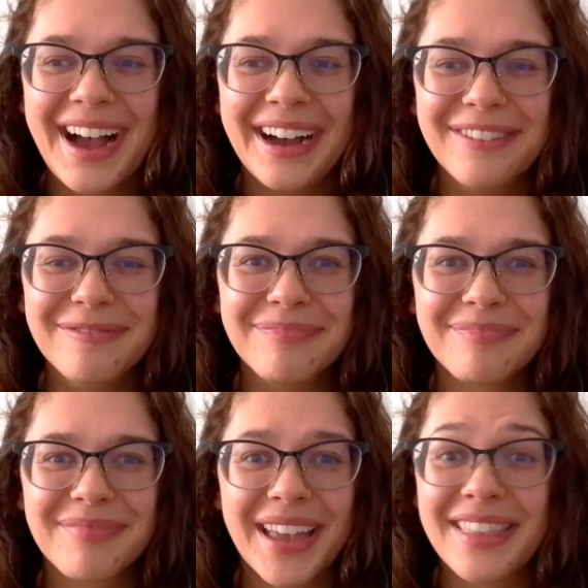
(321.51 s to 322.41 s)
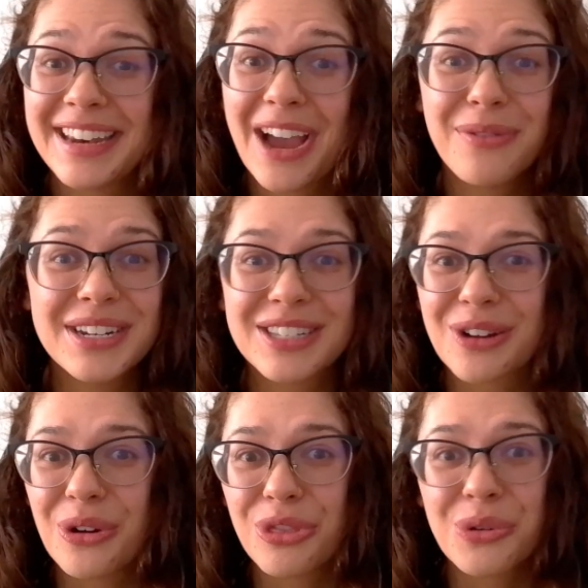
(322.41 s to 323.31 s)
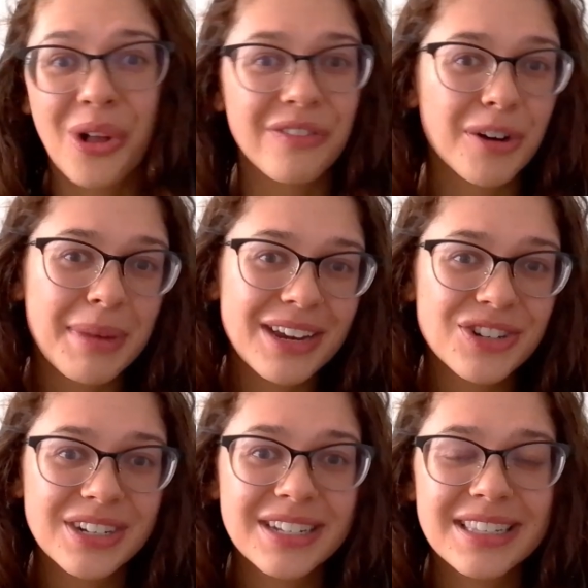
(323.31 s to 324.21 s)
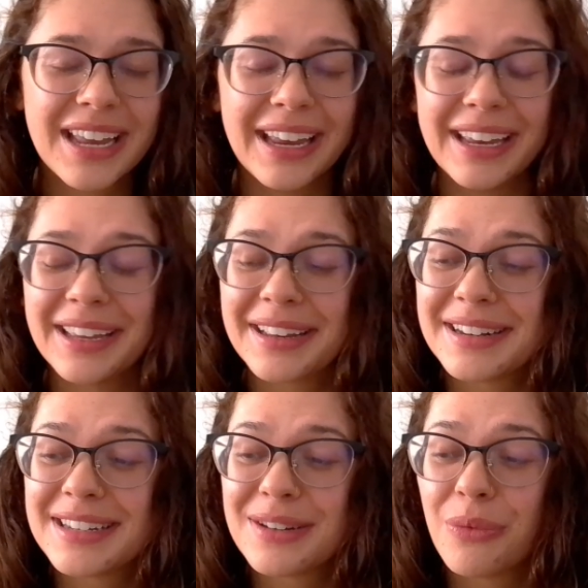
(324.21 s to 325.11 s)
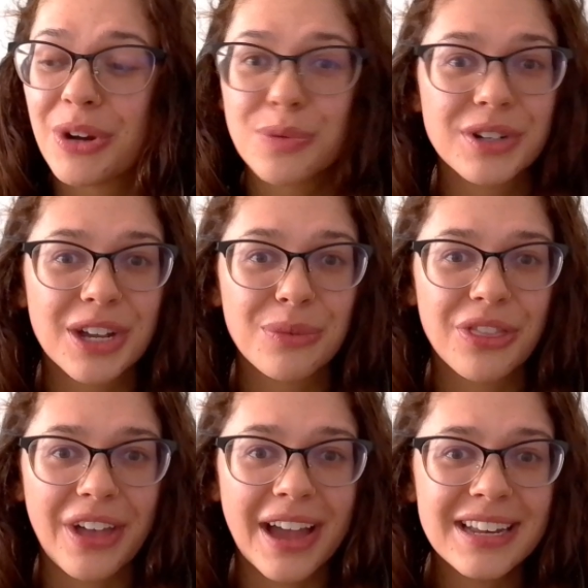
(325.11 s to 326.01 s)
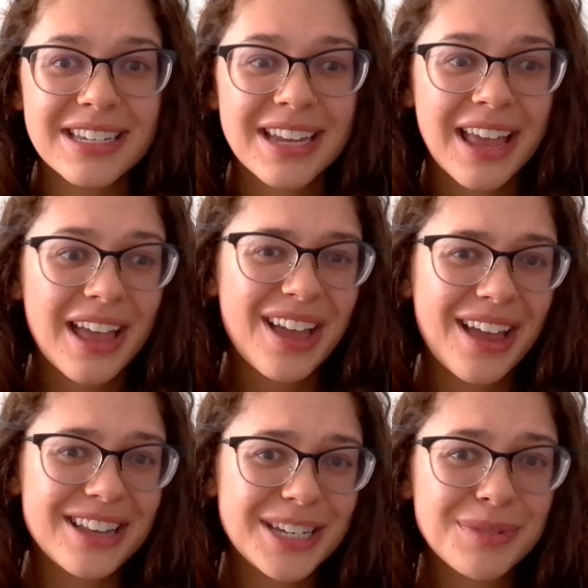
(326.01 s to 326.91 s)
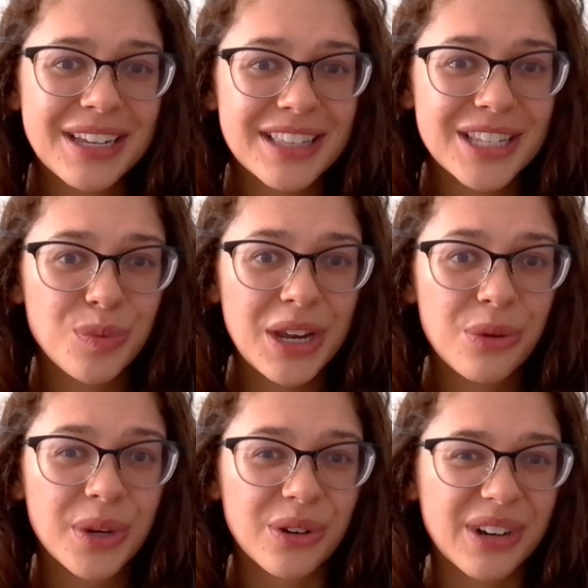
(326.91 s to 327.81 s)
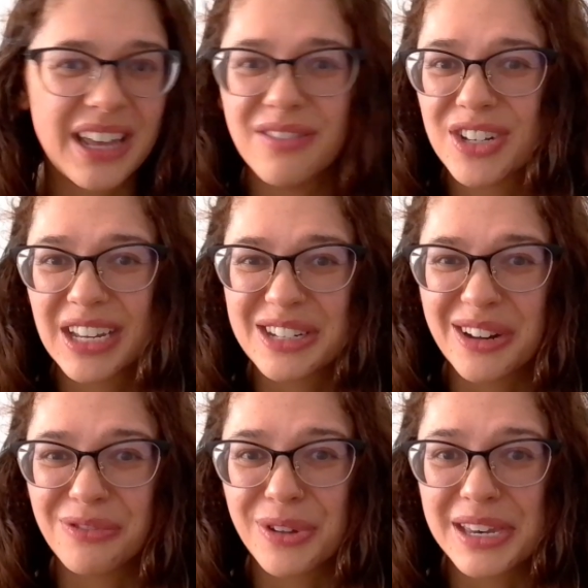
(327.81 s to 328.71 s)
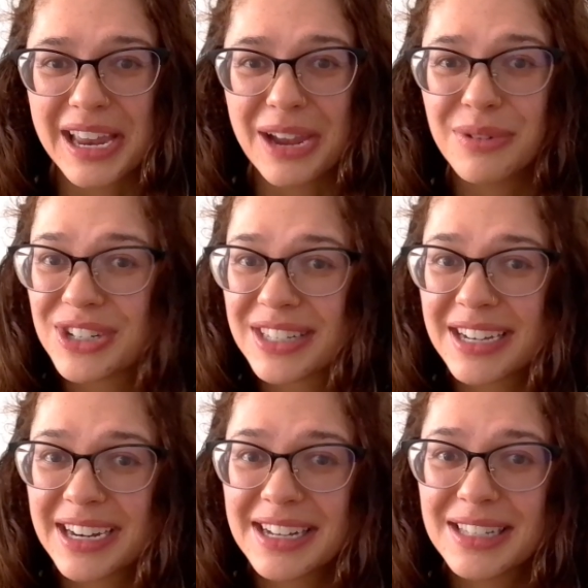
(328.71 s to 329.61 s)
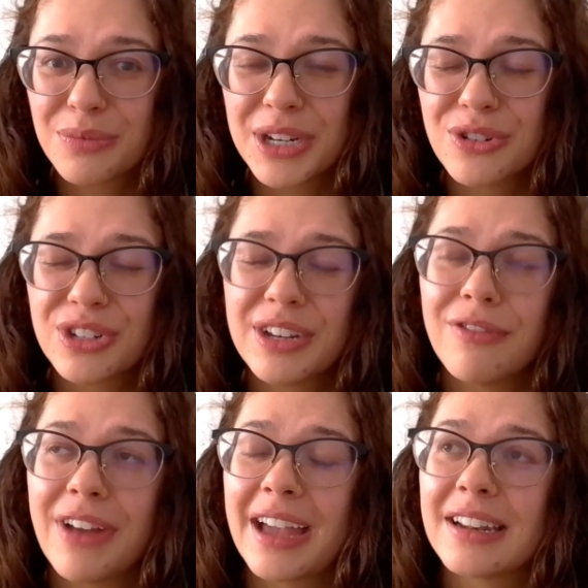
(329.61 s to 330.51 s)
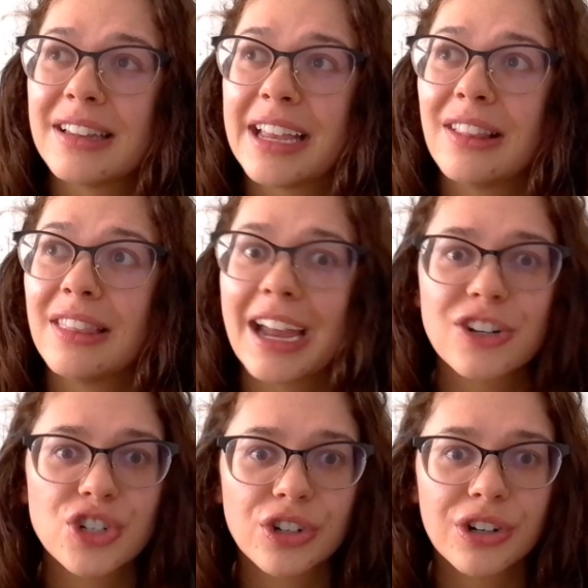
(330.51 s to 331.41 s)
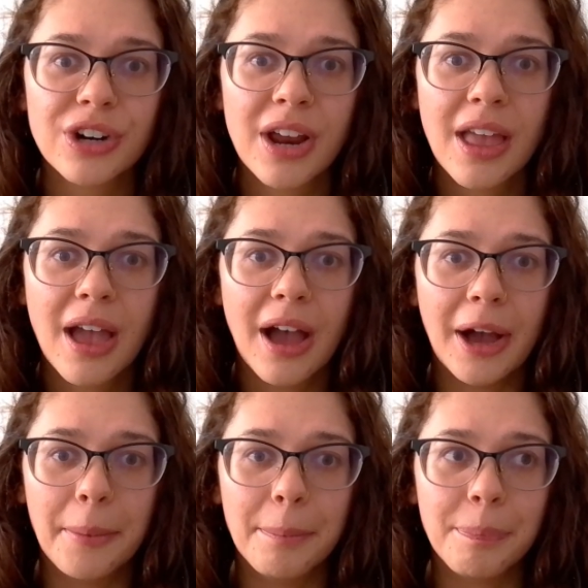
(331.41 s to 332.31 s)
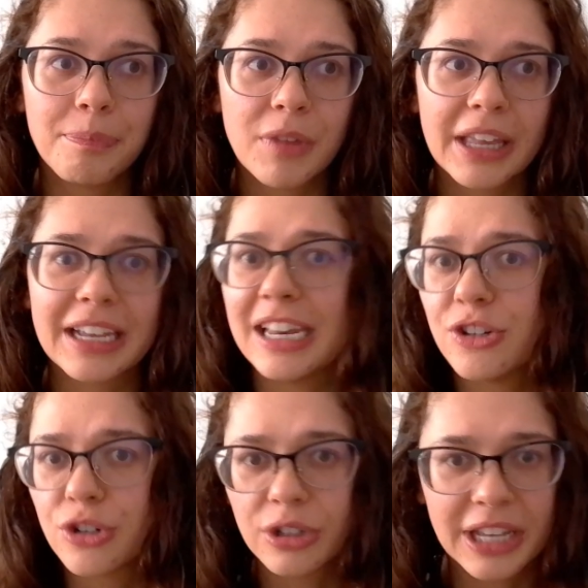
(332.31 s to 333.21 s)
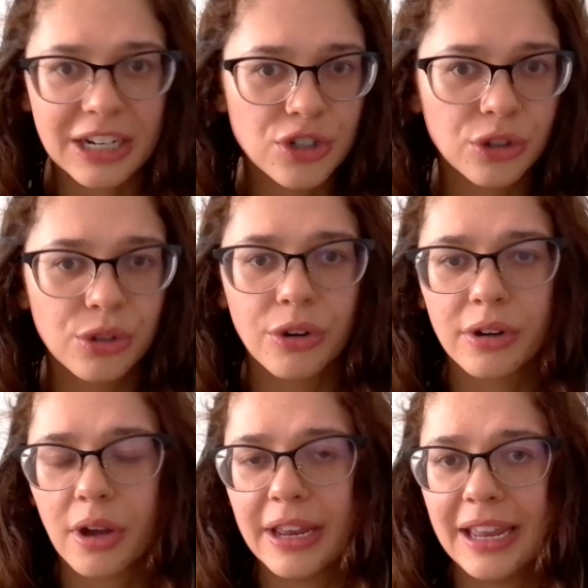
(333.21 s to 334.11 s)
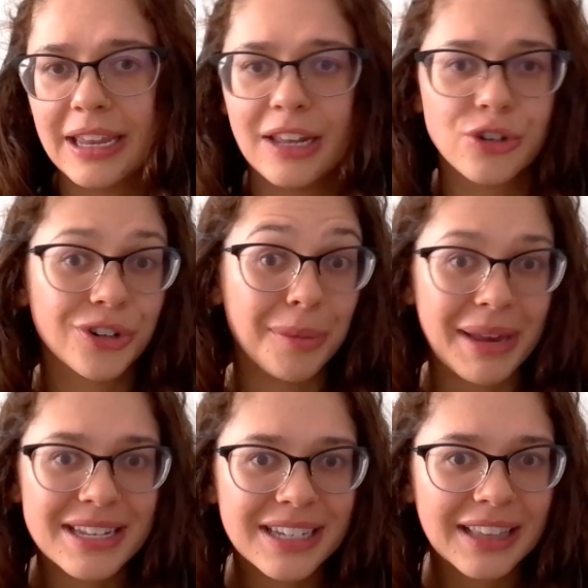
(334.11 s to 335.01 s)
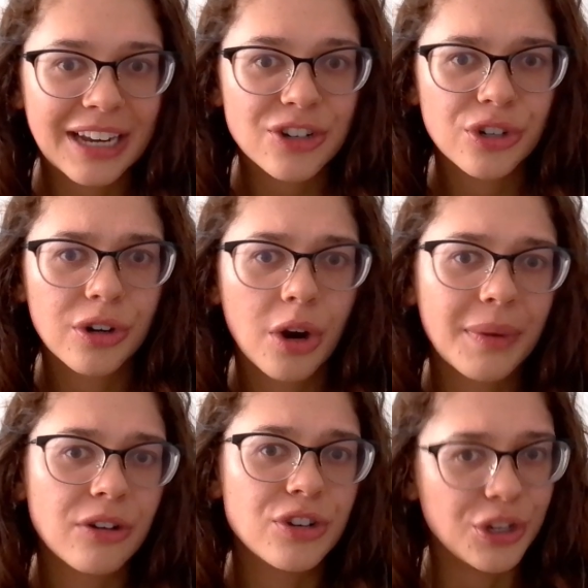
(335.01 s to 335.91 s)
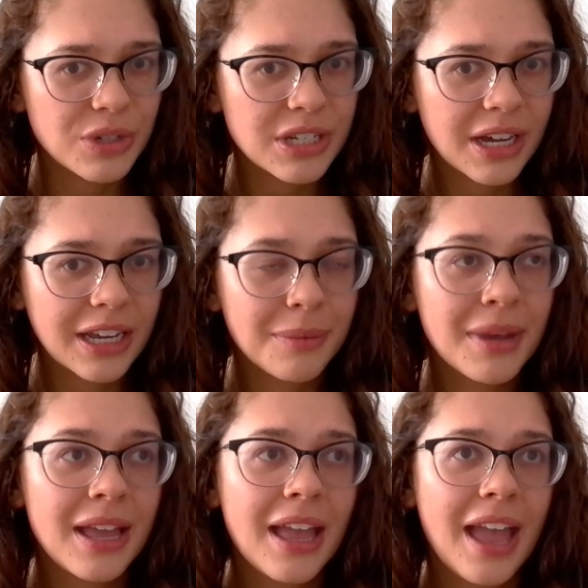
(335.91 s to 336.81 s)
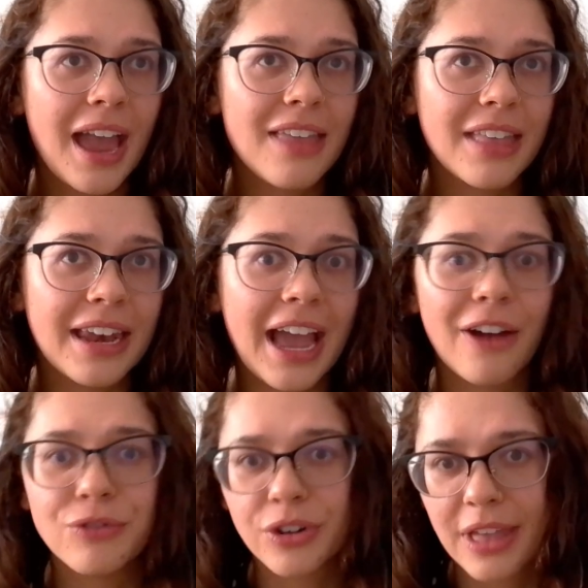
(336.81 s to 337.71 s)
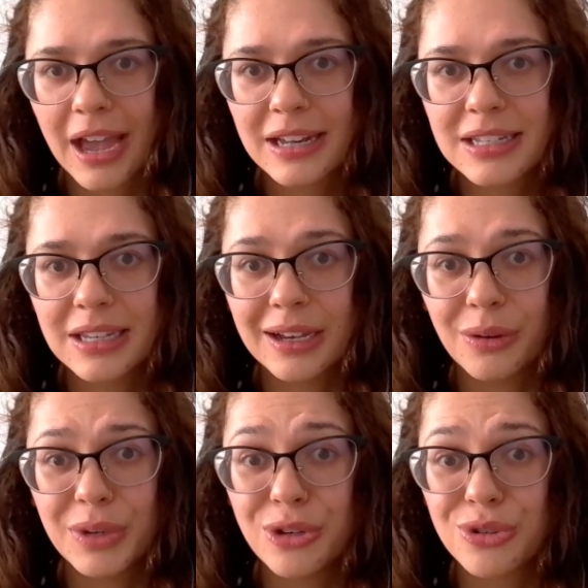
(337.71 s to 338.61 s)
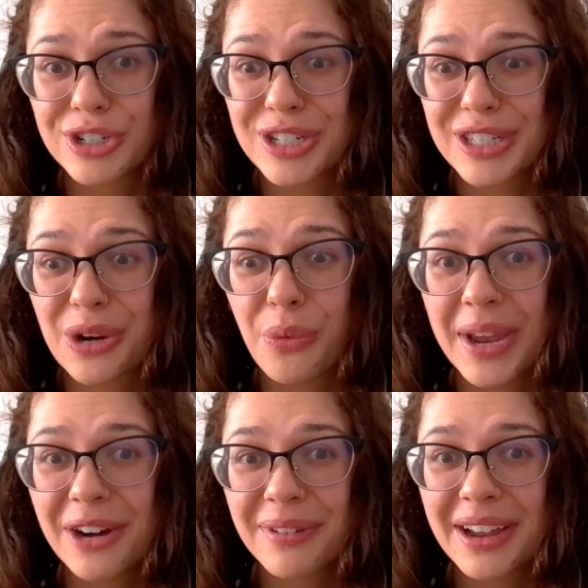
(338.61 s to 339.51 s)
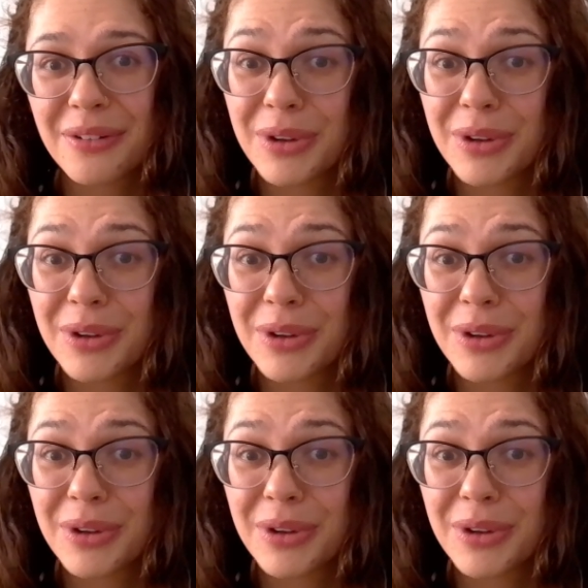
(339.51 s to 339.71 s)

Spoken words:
And then yeah, we just go through all of our patients, and once we're done with that, it seems like this week we are kind of just like done for the day, which is nice. We usually have had like a lecture, like an intern lecture or a internal medicine lecture around noontime, and then after that, we usually just like wait around.